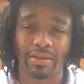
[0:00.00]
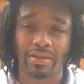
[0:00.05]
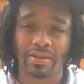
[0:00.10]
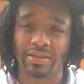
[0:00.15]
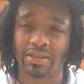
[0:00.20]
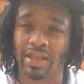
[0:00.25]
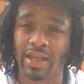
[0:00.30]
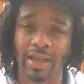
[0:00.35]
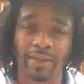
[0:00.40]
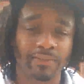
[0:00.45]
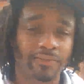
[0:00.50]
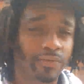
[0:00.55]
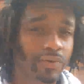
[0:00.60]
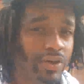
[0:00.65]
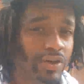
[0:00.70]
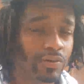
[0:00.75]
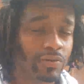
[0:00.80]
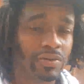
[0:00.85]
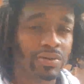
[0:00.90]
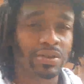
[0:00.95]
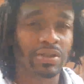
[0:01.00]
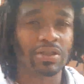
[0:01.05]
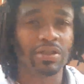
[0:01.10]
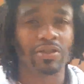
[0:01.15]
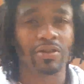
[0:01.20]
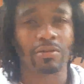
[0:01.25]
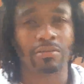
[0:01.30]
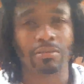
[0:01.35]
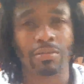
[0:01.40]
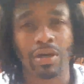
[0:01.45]
Same frequency.
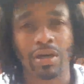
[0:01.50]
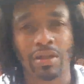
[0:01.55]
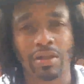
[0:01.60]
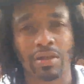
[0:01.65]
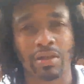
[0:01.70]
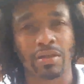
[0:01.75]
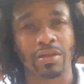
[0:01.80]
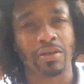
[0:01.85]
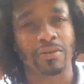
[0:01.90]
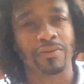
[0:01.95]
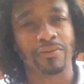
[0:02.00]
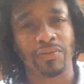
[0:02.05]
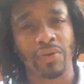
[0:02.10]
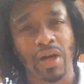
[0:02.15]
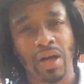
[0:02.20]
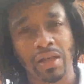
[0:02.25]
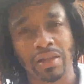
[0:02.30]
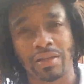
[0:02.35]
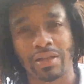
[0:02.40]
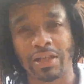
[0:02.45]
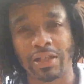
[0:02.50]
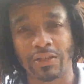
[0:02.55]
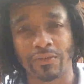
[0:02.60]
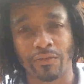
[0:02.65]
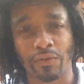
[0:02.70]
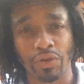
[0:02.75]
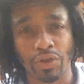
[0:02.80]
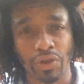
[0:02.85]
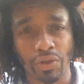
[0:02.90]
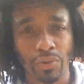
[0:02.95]
Your mother, your father, it's
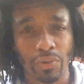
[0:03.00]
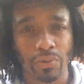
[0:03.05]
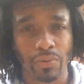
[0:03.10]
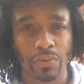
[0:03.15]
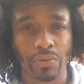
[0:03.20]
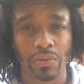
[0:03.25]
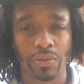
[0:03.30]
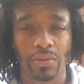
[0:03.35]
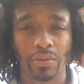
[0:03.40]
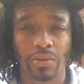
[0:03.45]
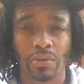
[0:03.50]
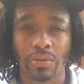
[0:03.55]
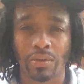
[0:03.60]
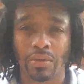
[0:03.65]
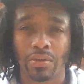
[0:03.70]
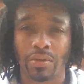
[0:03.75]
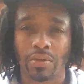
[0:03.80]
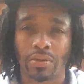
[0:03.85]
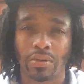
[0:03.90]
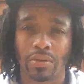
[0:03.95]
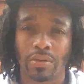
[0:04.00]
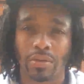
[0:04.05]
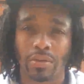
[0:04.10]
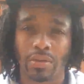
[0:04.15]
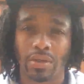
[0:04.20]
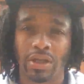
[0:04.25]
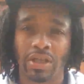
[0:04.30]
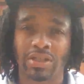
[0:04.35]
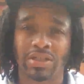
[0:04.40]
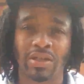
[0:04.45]
for you.
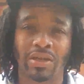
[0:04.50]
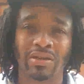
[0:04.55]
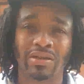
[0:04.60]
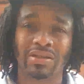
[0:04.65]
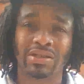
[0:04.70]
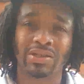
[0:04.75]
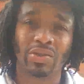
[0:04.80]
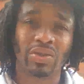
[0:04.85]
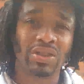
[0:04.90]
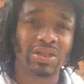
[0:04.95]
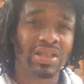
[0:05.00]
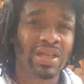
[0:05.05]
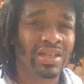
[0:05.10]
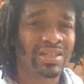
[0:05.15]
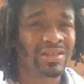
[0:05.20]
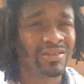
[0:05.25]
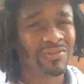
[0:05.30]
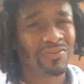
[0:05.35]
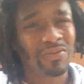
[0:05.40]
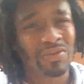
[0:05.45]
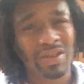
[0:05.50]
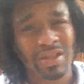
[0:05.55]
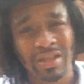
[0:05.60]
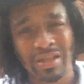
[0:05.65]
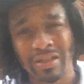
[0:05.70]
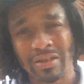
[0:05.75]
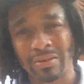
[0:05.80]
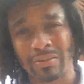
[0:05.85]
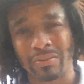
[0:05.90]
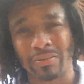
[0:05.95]
It turned into a desert for
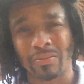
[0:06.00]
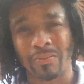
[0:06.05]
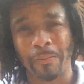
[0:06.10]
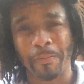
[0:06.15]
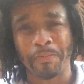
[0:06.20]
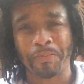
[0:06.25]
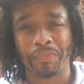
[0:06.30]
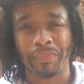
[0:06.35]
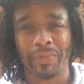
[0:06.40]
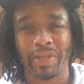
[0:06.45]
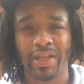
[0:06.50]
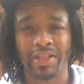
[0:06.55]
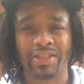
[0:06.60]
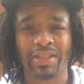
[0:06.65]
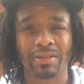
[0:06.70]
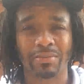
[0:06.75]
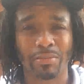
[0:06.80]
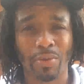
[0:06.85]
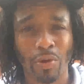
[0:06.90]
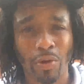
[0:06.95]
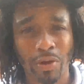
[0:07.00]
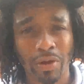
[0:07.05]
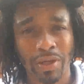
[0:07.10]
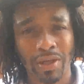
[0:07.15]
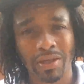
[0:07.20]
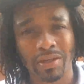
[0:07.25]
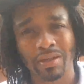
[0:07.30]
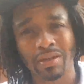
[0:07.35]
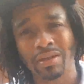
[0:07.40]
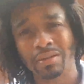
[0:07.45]
them. It's in
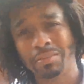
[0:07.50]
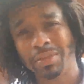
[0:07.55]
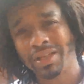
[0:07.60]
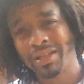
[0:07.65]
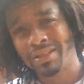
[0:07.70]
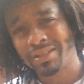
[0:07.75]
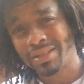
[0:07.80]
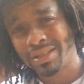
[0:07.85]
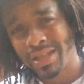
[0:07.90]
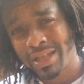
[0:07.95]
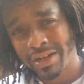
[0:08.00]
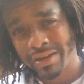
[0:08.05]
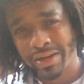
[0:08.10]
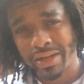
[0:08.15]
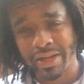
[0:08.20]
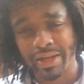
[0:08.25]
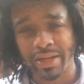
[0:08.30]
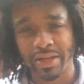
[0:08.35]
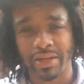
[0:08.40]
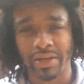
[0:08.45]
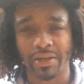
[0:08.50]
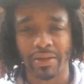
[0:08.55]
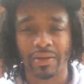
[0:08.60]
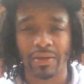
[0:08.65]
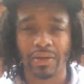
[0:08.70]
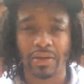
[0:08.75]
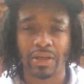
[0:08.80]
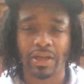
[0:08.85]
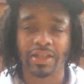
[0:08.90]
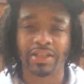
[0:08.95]
mourning because they're here.
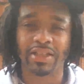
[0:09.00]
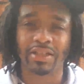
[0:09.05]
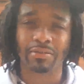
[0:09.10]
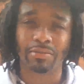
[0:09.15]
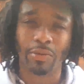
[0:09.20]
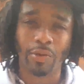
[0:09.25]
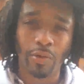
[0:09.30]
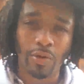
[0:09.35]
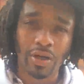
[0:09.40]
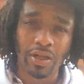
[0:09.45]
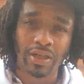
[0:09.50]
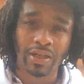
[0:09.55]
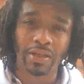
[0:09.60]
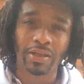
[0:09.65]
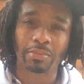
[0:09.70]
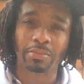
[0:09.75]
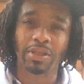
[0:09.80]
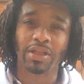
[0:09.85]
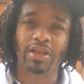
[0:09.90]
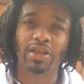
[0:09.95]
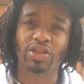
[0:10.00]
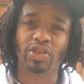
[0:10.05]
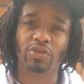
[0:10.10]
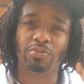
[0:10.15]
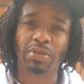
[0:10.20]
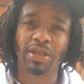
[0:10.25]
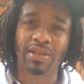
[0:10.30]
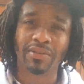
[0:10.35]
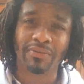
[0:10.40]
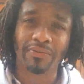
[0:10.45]
It's in mourning because
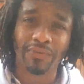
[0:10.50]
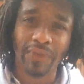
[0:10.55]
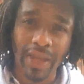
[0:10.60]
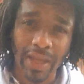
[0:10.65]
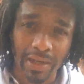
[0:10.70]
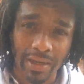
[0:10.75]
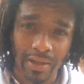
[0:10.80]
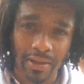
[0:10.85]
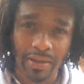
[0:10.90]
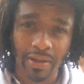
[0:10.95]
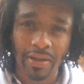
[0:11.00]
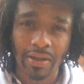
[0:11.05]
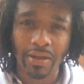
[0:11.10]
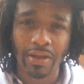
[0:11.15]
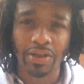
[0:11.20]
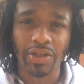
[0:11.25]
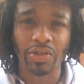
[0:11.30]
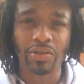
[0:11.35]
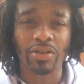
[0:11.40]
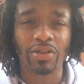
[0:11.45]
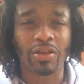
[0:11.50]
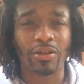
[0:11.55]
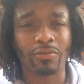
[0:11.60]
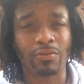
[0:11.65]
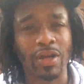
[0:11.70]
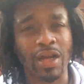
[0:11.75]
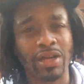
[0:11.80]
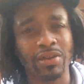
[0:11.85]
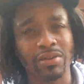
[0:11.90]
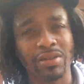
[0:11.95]
you've been invaded. You look
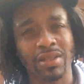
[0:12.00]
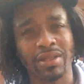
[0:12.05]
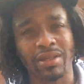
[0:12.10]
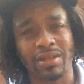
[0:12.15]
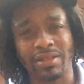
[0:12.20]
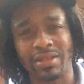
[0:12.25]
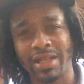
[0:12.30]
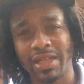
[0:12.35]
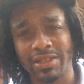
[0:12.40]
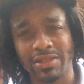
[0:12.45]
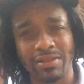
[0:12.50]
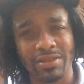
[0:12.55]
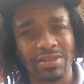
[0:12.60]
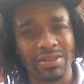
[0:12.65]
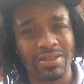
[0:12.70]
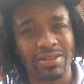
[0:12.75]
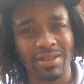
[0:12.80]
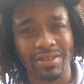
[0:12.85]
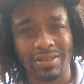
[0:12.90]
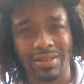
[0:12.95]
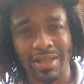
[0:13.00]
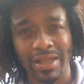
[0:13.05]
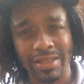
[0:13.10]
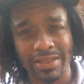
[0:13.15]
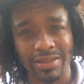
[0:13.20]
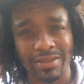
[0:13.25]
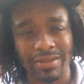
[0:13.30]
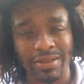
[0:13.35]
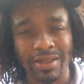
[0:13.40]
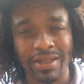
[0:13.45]
around, you think a desert is just a
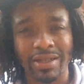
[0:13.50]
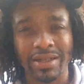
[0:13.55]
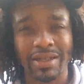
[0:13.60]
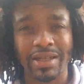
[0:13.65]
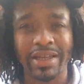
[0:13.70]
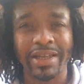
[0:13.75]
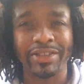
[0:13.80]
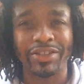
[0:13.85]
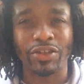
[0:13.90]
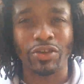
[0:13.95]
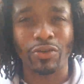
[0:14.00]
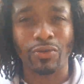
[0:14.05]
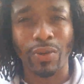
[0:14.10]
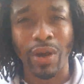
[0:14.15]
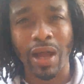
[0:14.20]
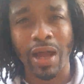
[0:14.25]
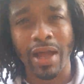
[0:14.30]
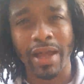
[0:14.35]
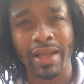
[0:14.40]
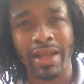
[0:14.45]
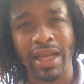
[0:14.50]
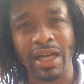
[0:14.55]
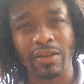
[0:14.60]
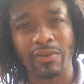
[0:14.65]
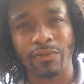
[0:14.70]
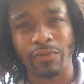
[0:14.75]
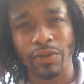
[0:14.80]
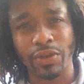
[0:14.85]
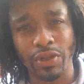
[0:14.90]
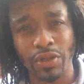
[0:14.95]
desert. It's crying
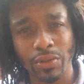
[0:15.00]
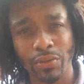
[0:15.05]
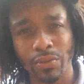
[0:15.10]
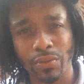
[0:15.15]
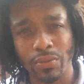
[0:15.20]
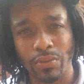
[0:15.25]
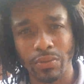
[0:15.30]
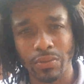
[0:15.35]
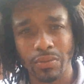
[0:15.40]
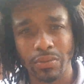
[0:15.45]
out for you.